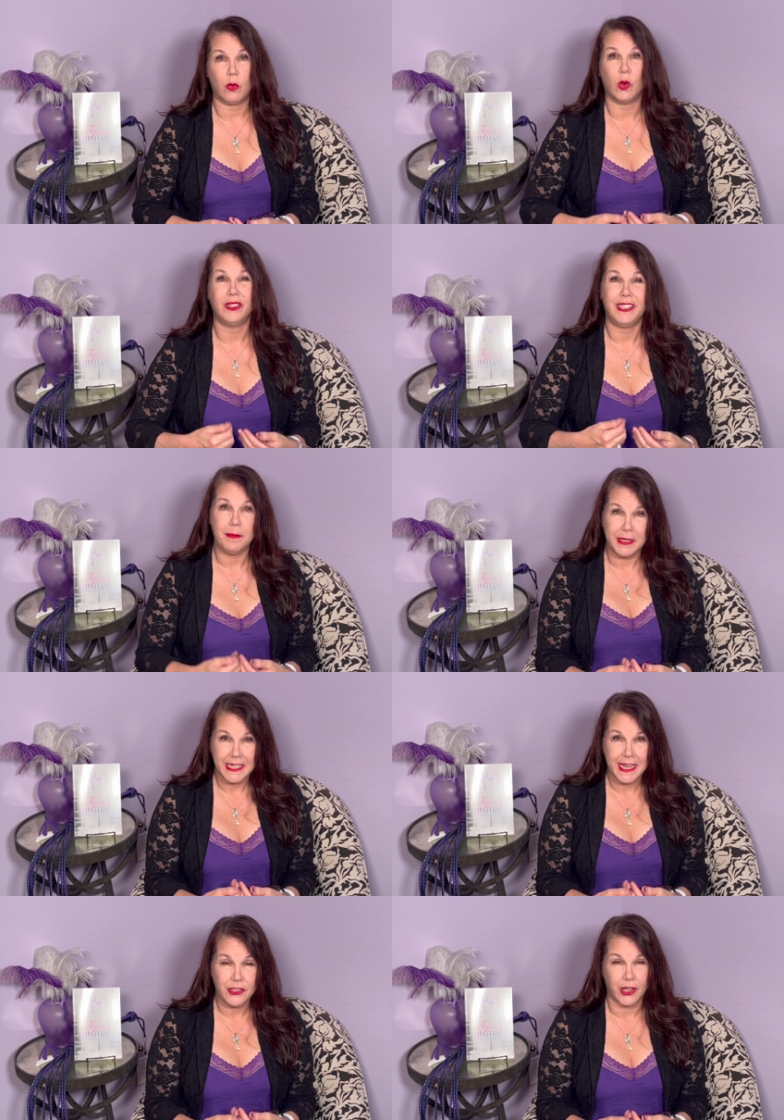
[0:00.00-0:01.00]
or
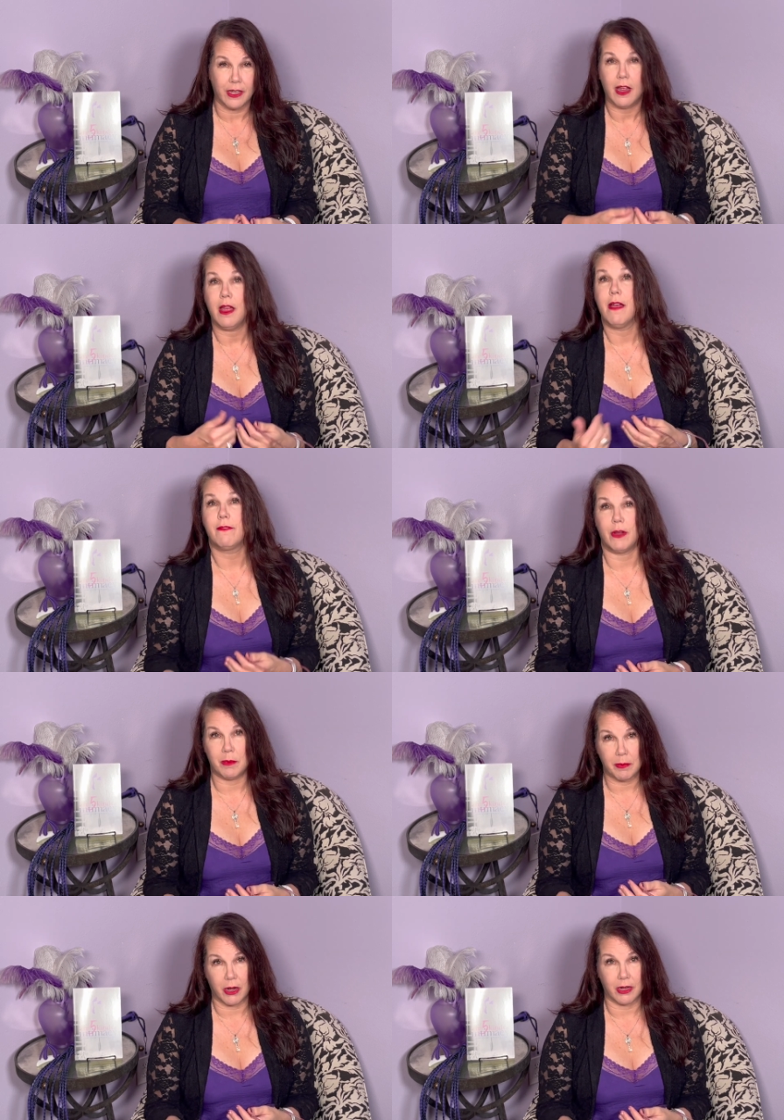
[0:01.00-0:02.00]
limitation from a
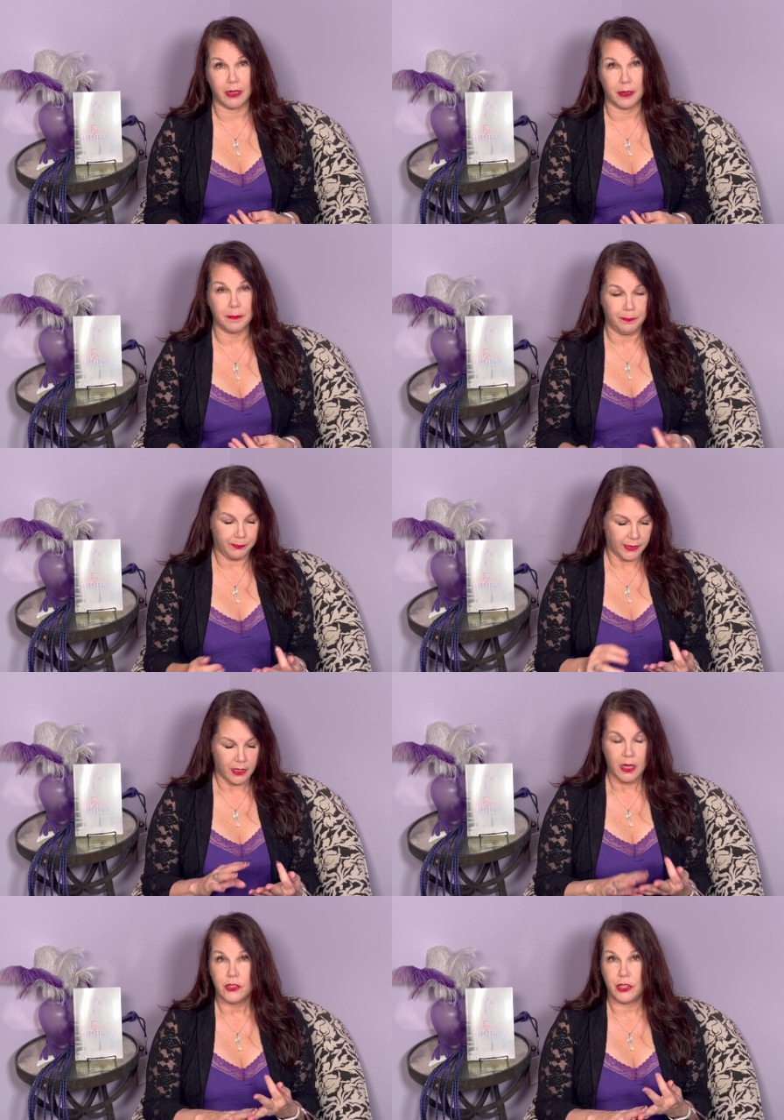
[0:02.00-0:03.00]
partner.
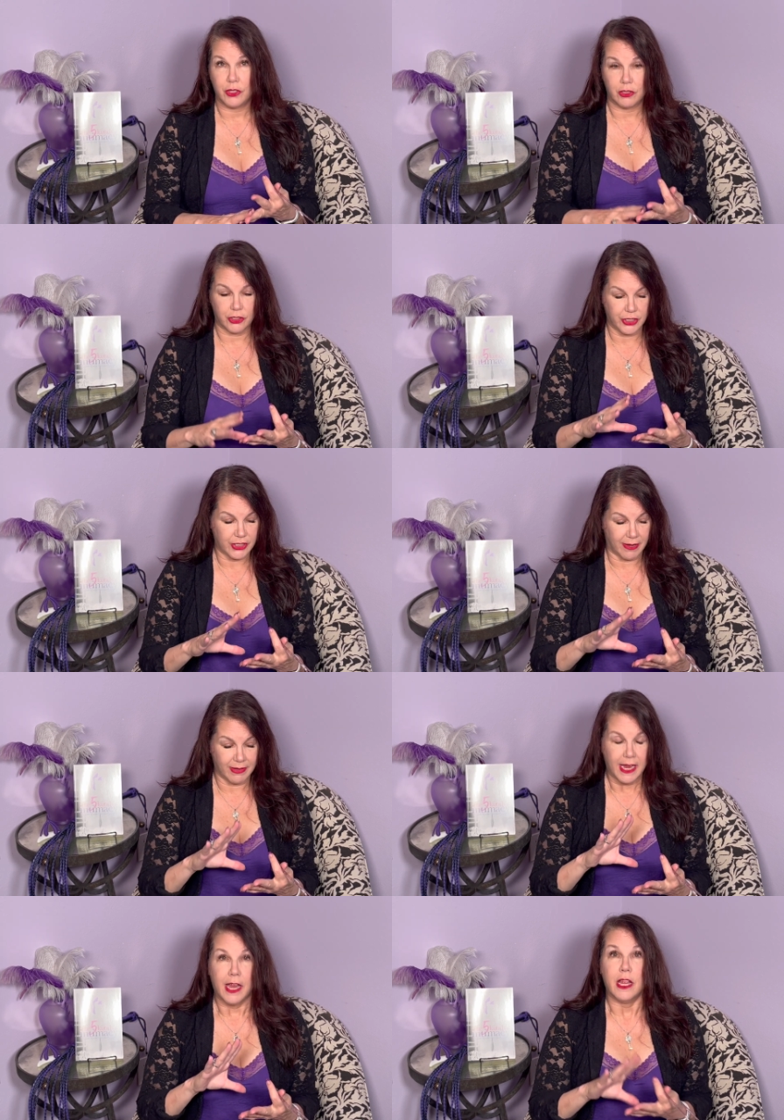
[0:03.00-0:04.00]
So you learn yourself.
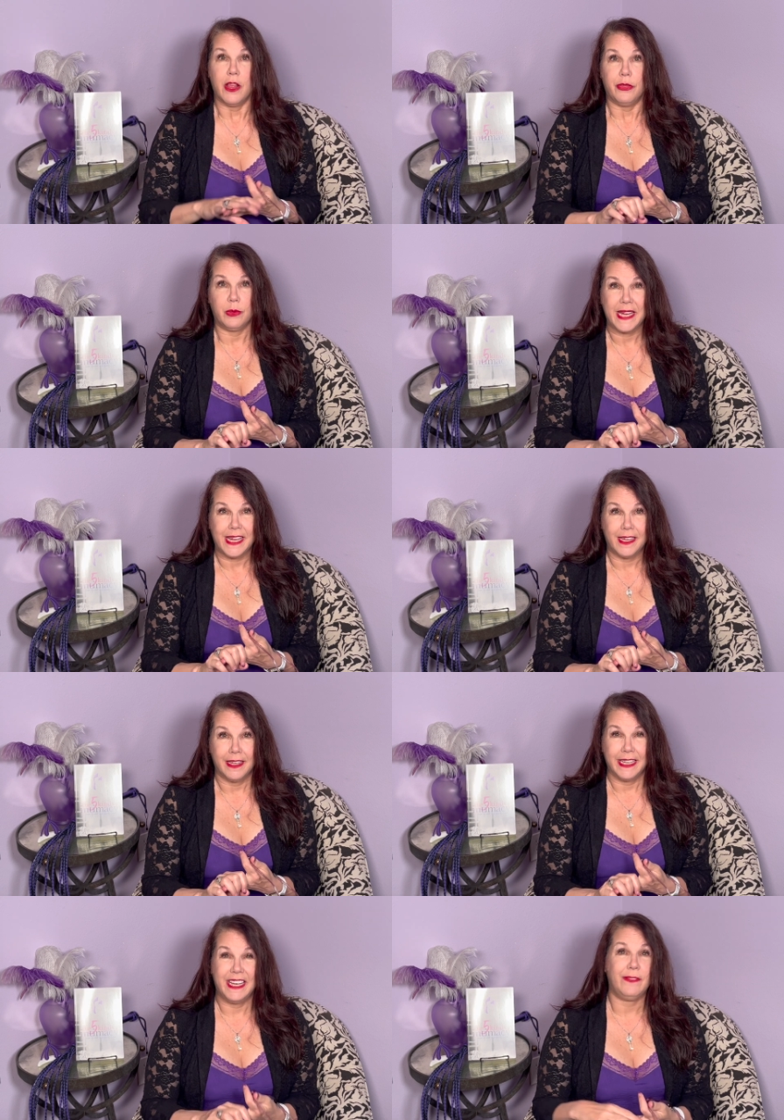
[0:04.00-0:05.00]
Three,
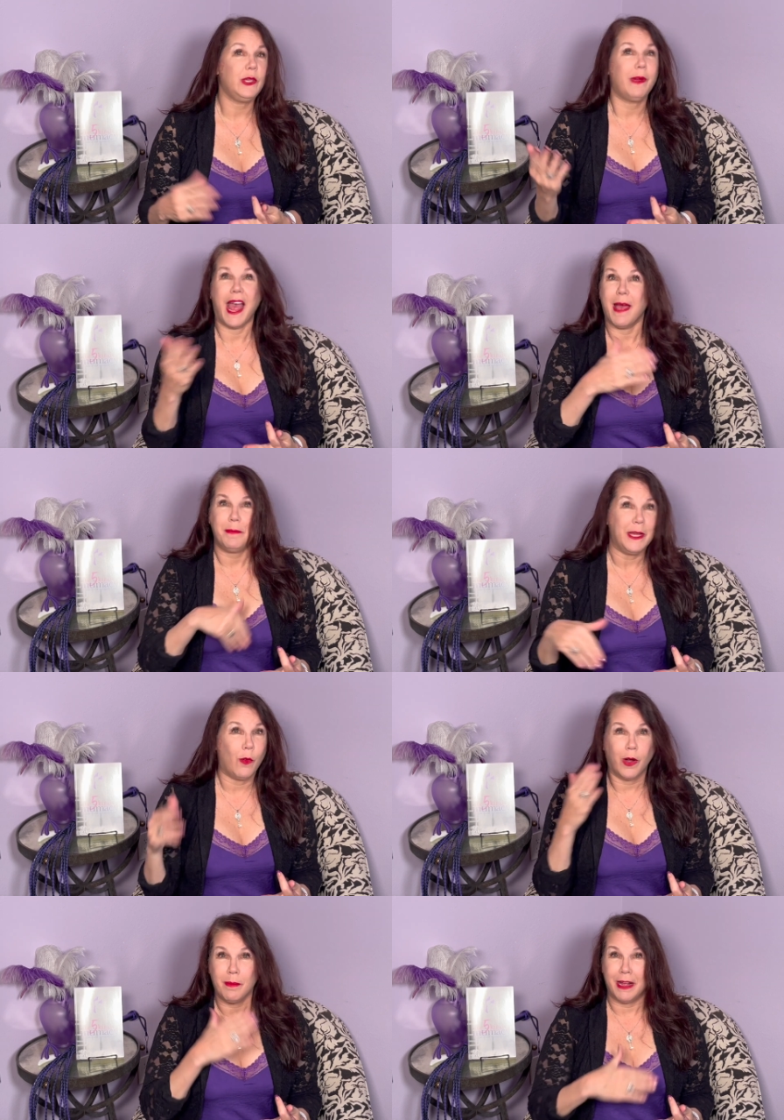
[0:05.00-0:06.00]
gives you happy
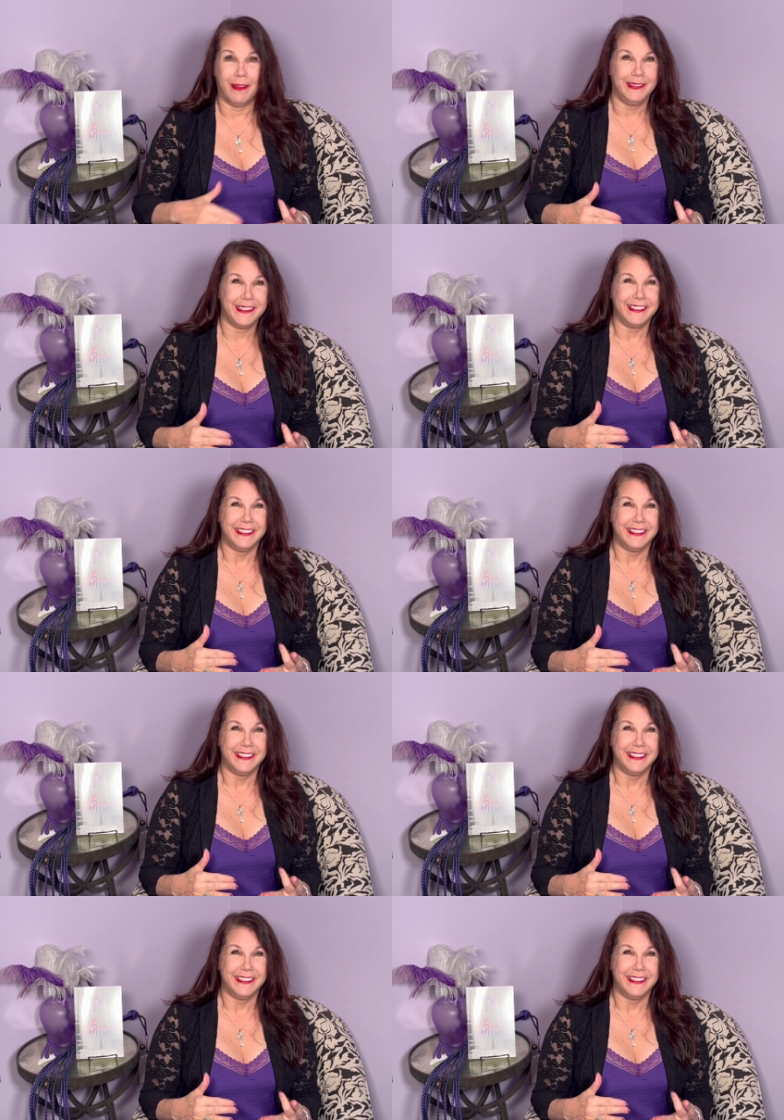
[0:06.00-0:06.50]
hormones.